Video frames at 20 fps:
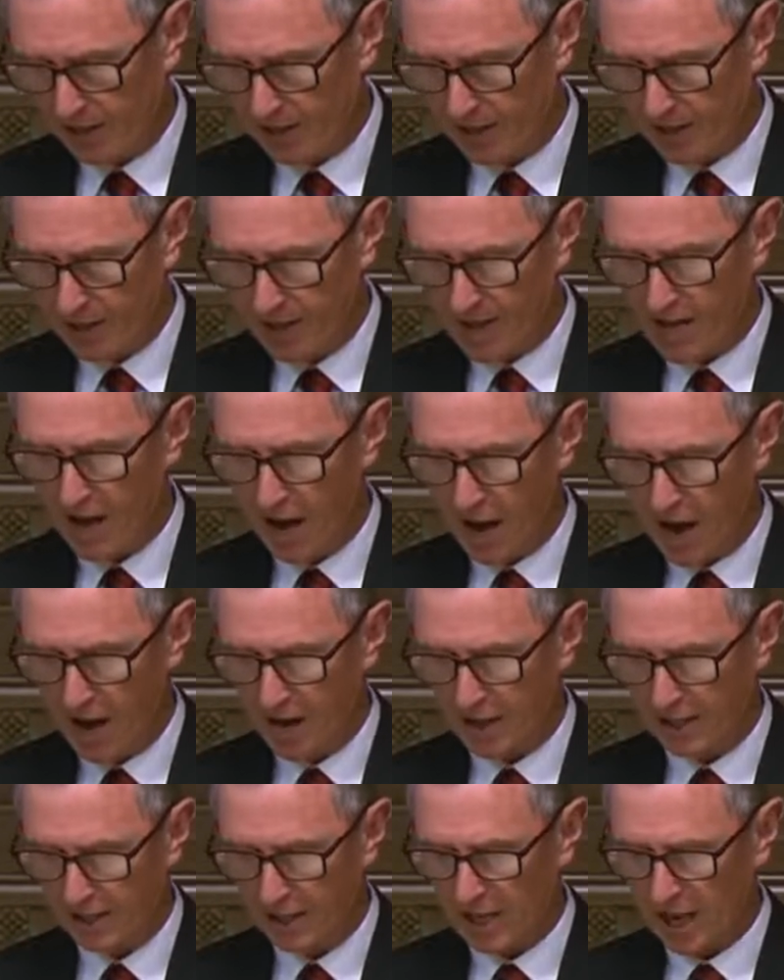have it, the
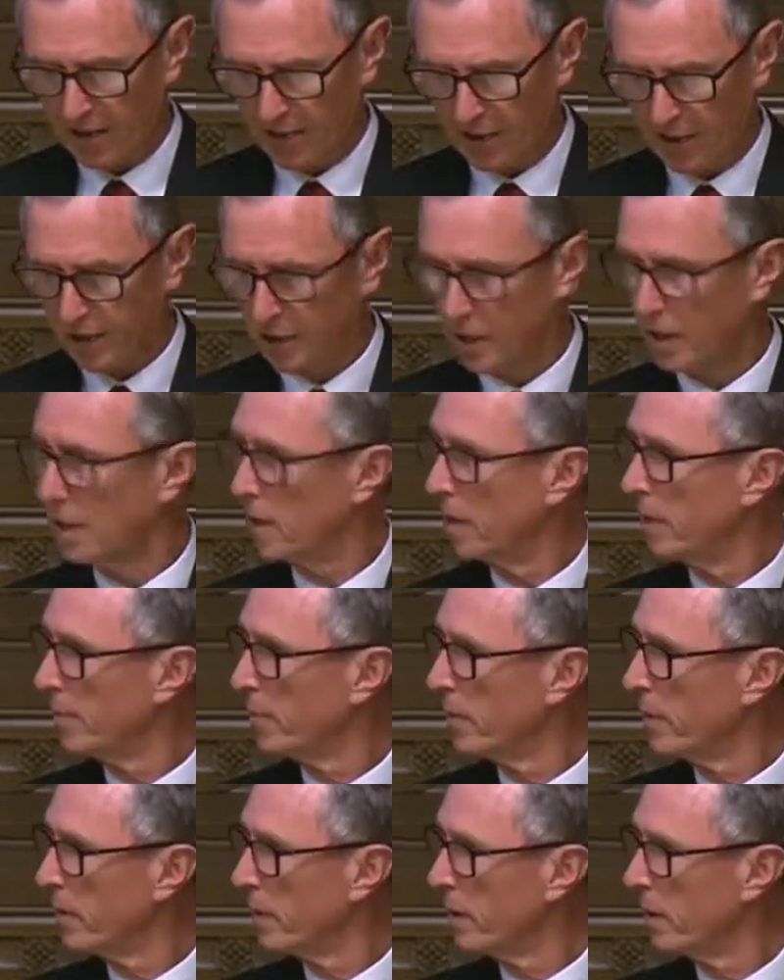ayes have it.
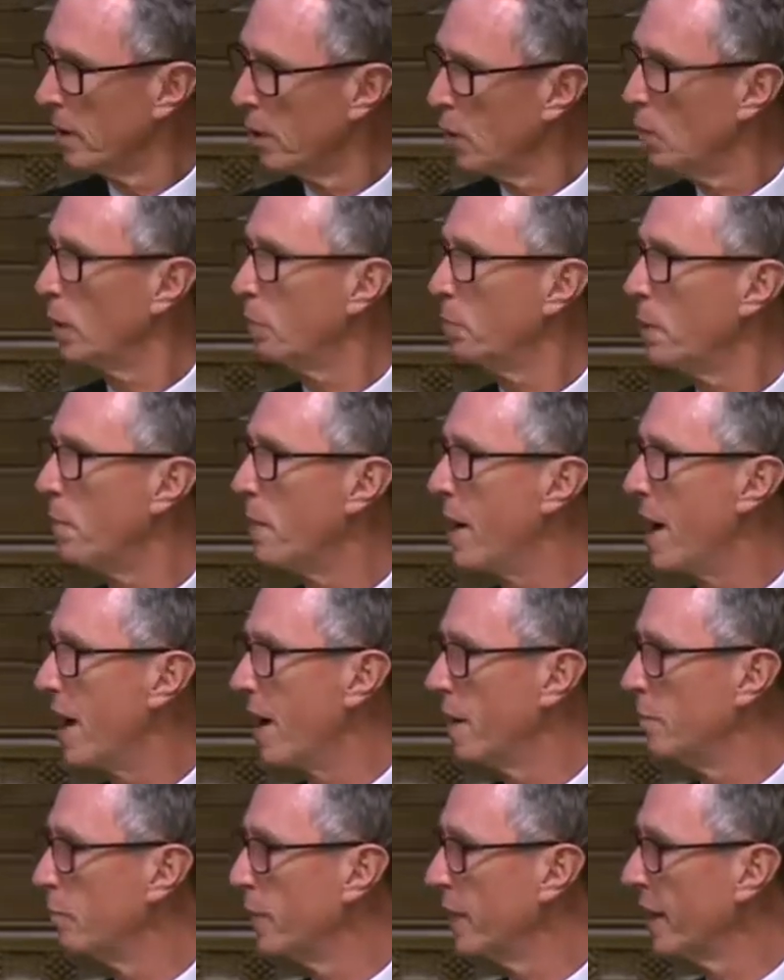Who will
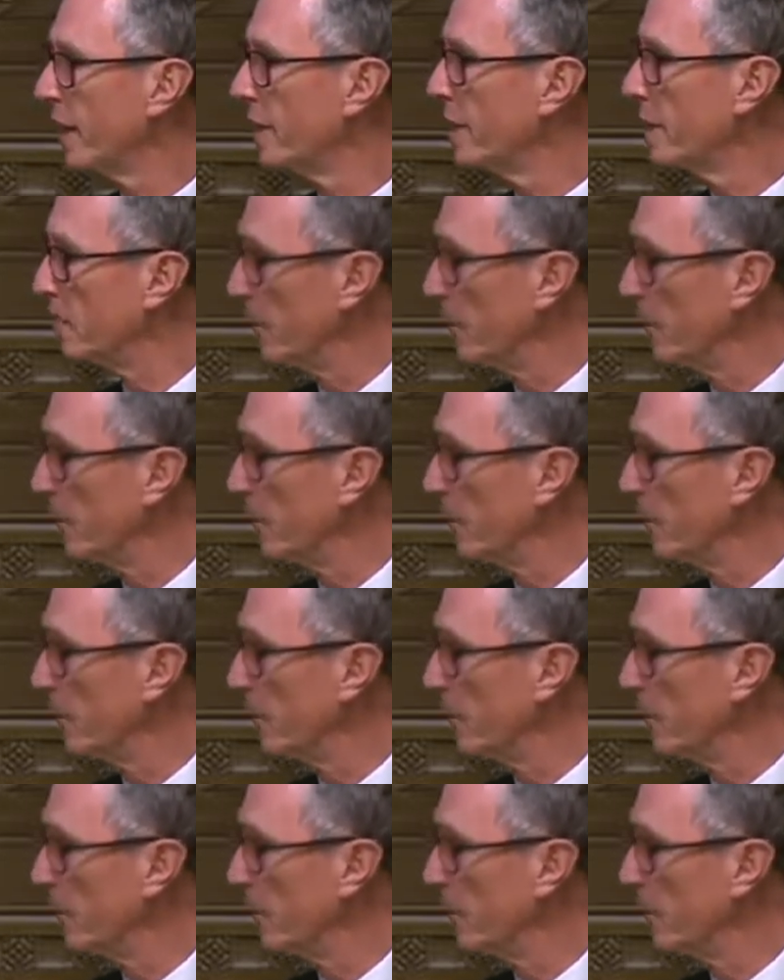prepare and bring in